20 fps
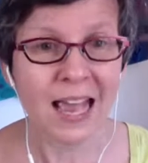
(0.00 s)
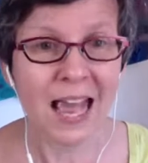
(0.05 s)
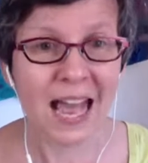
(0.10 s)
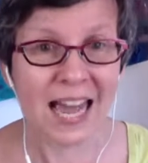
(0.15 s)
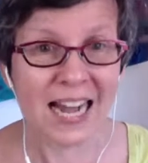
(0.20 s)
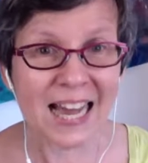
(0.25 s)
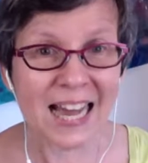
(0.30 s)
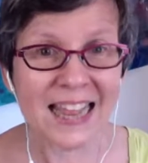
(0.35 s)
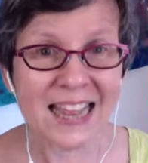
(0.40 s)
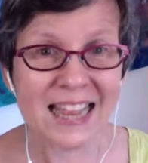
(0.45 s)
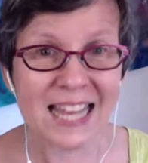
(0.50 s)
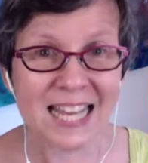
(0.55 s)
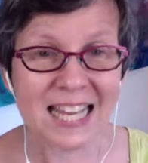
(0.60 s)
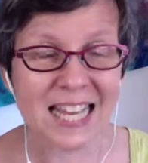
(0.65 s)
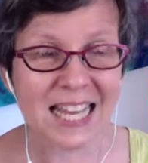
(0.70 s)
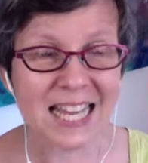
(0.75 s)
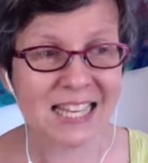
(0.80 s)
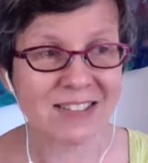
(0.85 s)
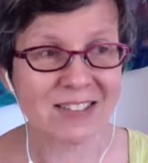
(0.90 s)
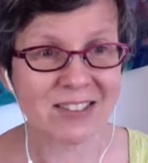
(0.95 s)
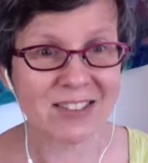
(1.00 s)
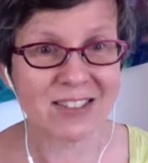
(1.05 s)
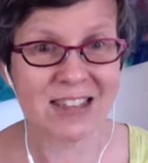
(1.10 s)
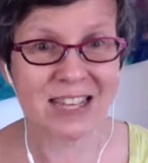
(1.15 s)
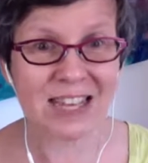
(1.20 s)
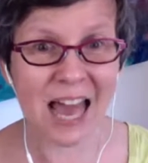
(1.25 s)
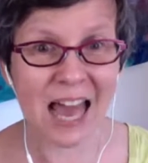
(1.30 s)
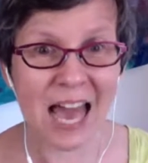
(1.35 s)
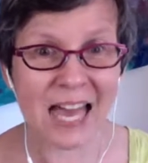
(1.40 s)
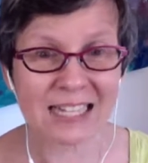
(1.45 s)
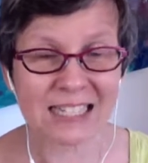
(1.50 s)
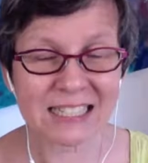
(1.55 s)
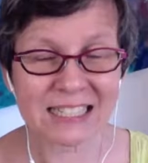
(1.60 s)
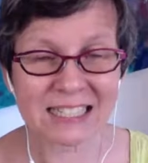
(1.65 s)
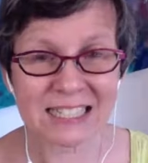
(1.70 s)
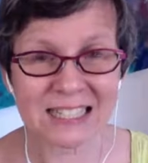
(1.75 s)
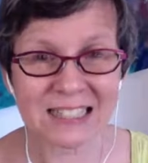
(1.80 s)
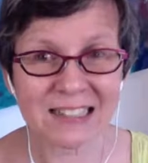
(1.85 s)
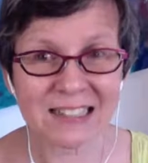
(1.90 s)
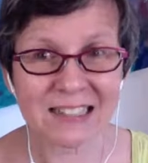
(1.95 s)
And I think it's that
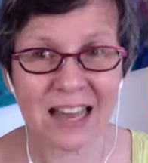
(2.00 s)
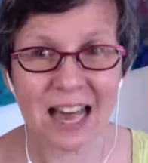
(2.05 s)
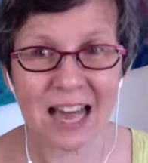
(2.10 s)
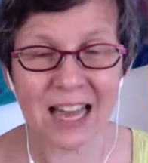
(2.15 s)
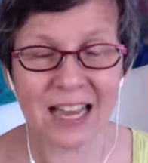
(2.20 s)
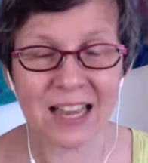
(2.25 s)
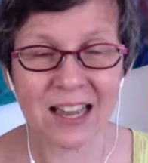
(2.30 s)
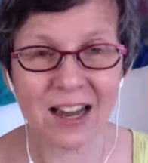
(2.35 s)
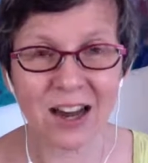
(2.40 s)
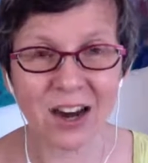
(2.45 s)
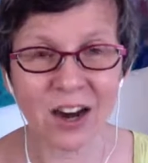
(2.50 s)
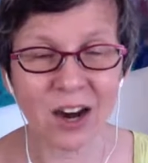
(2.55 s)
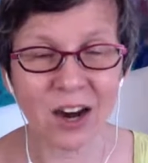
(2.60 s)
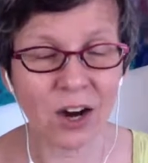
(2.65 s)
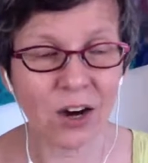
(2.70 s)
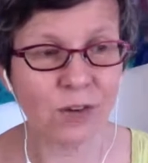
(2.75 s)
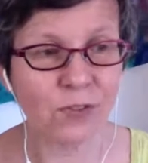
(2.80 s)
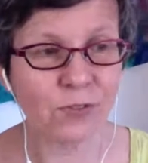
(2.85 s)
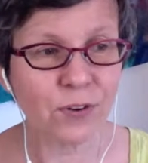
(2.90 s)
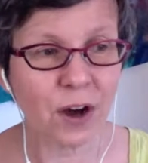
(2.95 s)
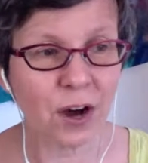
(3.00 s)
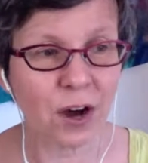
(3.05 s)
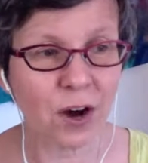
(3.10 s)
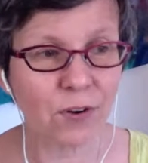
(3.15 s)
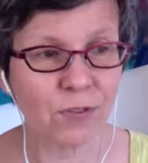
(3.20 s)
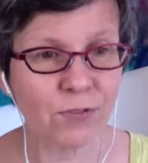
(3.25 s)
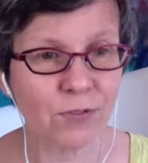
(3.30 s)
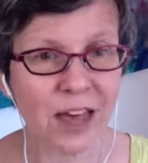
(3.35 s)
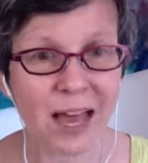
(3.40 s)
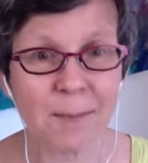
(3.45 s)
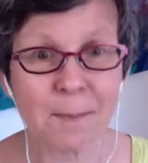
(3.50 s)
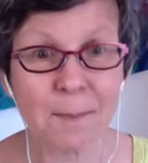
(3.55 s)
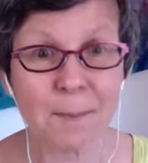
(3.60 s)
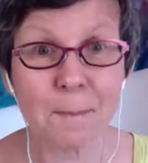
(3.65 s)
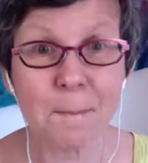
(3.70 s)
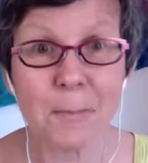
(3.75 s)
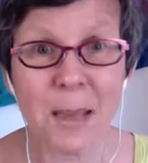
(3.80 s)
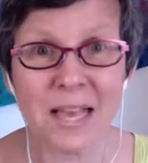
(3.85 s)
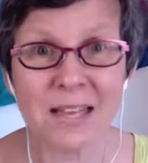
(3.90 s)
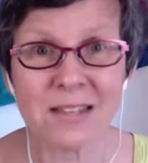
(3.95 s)
lack of that
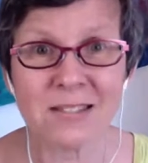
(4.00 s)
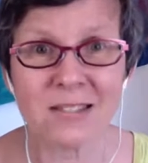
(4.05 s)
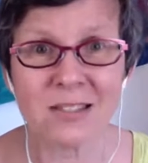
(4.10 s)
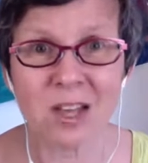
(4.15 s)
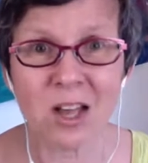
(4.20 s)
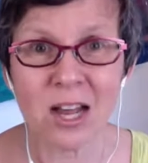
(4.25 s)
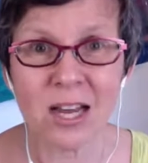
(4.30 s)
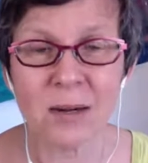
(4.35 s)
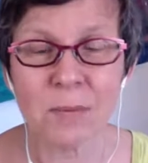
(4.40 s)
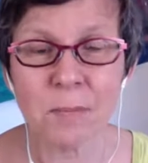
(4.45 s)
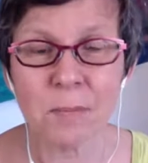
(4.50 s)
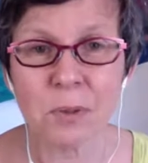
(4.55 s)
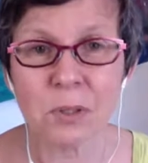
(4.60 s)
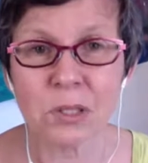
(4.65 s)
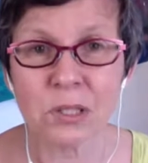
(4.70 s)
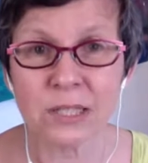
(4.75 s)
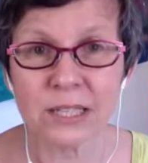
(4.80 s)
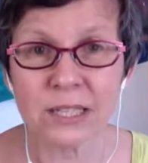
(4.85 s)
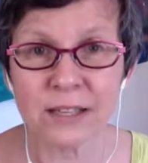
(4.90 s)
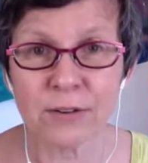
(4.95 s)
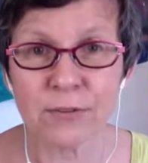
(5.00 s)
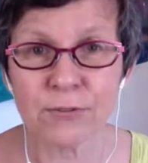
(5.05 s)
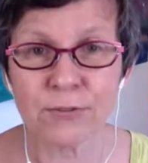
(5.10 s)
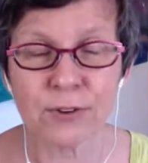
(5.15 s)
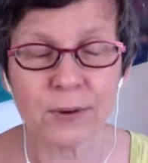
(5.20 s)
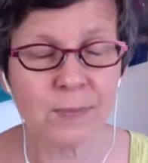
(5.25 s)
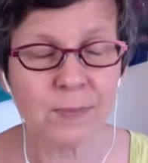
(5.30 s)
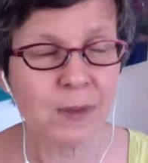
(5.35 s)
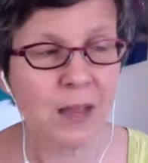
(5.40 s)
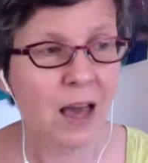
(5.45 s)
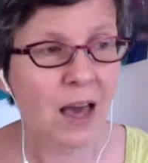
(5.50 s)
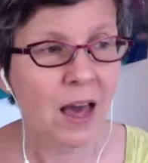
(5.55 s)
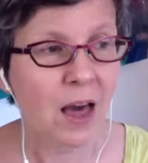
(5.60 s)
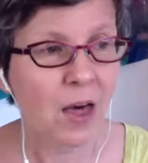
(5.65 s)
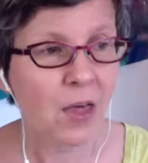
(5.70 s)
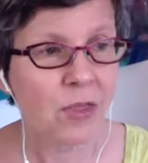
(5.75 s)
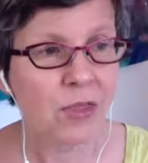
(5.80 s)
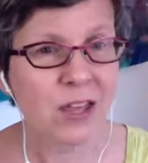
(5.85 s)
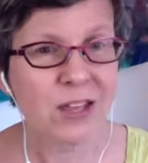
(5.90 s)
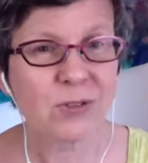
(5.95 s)
baseline belief
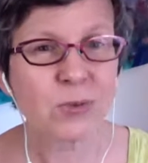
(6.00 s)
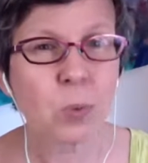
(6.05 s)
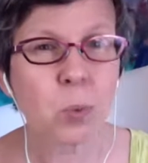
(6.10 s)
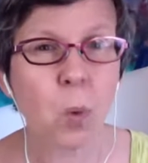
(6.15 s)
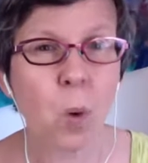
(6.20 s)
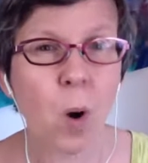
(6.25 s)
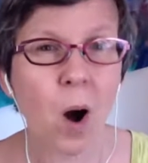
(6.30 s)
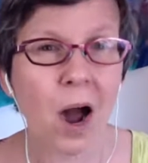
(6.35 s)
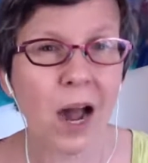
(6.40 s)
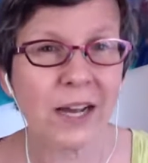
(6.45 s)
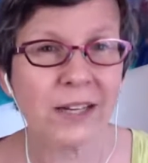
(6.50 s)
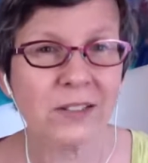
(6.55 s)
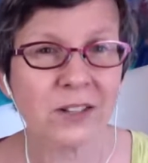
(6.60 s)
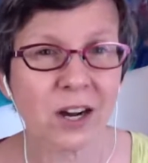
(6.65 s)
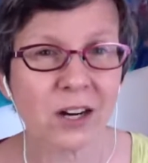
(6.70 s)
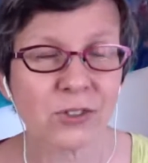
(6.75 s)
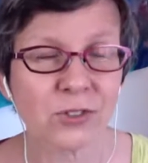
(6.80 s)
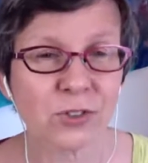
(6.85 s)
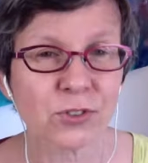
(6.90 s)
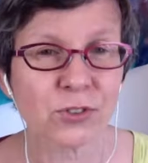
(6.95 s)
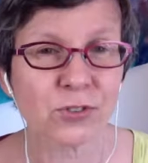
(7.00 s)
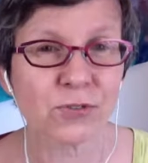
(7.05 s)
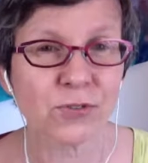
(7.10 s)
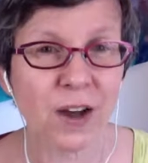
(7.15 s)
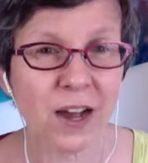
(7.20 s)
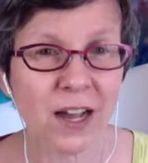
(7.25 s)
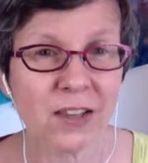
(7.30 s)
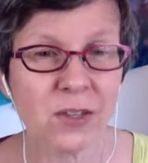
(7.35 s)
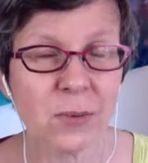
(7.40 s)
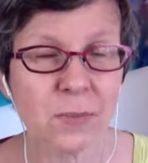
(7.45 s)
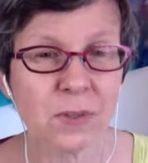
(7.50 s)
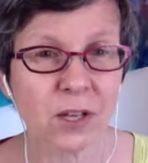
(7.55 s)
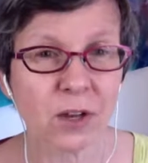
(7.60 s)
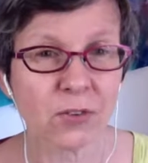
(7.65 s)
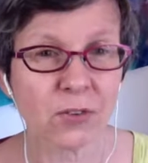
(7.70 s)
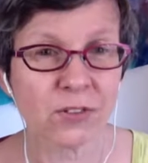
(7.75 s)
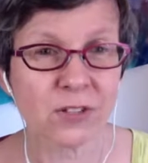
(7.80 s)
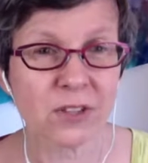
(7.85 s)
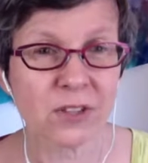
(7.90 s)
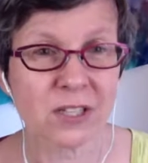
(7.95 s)
is why doctors find
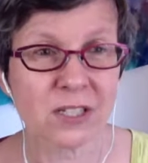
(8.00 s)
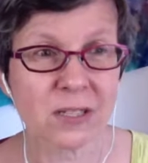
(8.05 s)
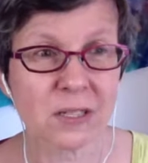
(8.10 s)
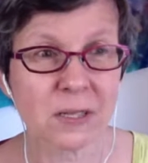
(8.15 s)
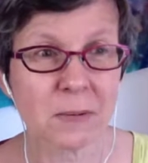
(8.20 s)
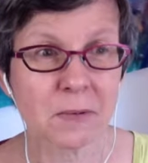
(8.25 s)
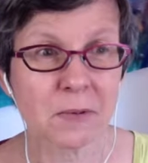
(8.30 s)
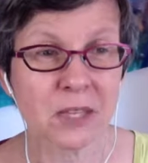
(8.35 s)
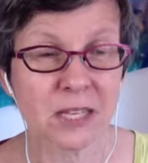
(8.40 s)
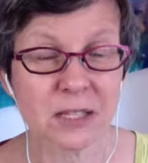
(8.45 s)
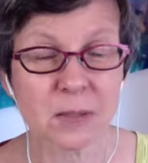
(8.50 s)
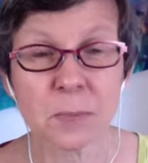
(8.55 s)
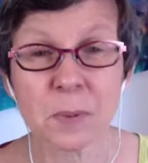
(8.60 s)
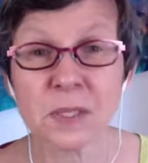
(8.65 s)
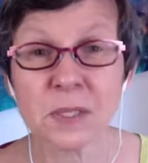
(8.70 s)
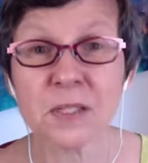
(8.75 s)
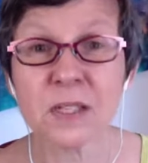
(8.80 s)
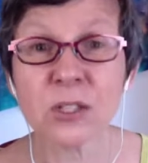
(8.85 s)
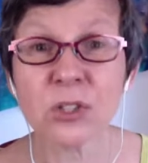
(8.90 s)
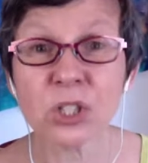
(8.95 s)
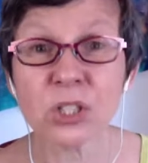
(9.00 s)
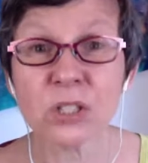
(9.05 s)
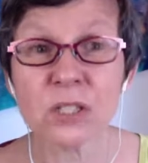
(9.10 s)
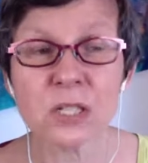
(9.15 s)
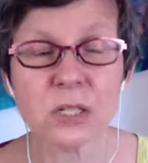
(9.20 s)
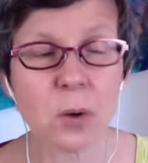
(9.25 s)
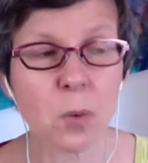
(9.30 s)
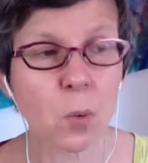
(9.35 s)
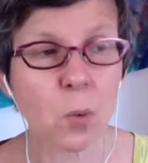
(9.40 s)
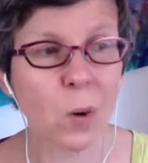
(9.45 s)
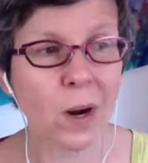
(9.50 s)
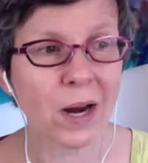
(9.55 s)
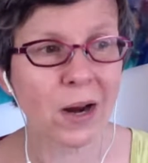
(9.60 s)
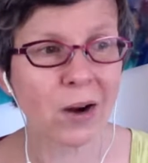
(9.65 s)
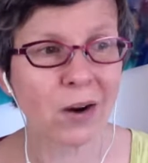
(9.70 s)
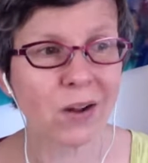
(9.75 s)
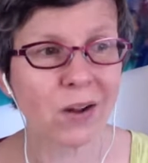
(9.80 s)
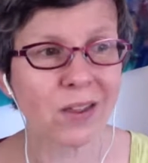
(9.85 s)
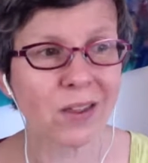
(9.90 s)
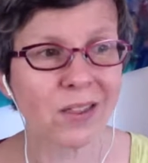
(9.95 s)
themselves in these positions
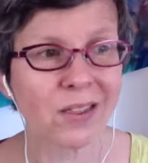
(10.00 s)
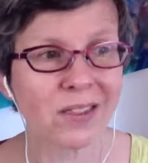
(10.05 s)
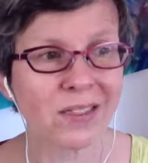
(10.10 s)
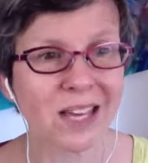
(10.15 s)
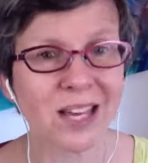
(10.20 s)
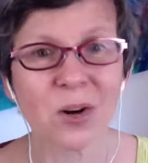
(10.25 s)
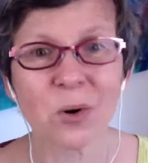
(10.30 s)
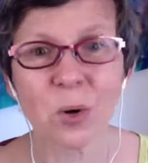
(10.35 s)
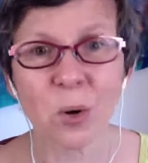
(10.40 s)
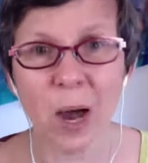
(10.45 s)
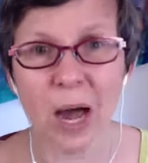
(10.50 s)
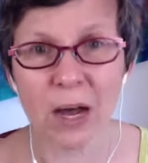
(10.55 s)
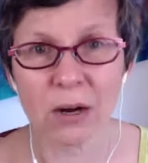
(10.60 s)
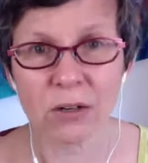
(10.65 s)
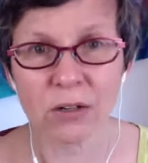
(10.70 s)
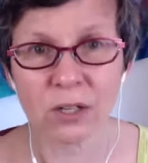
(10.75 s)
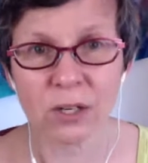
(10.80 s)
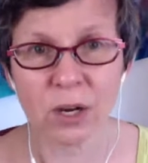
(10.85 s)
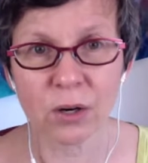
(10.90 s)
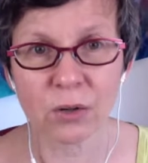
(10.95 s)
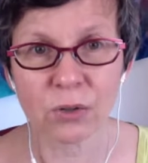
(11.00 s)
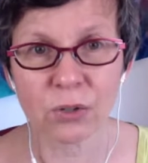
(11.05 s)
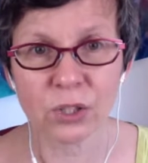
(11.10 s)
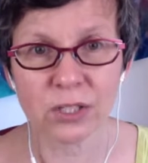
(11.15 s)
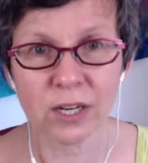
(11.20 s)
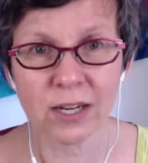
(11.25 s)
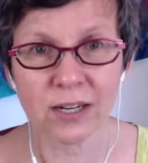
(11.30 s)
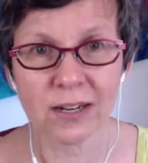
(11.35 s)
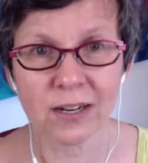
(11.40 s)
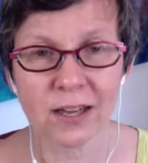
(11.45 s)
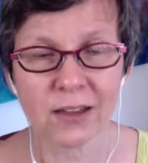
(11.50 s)
where they don't know how to negotiate.